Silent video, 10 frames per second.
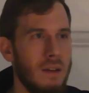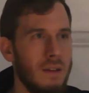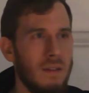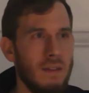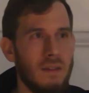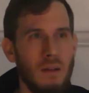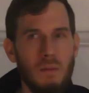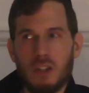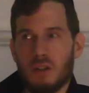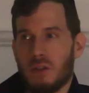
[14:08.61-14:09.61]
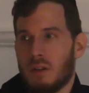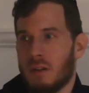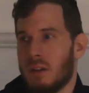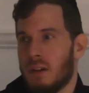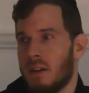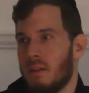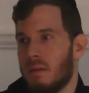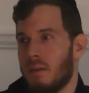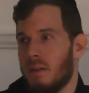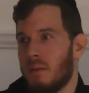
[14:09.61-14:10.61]
this is so much
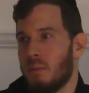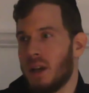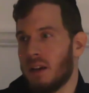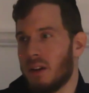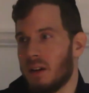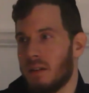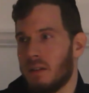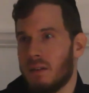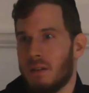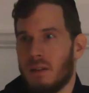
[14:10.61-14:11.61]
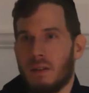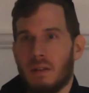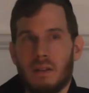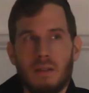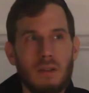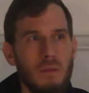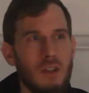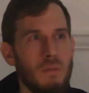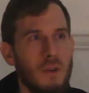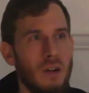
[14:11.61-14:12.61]
bigger, so
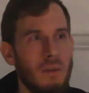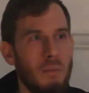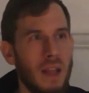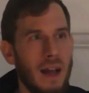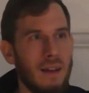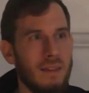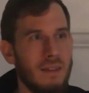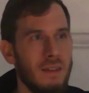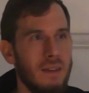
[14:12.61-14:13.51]
much more complex,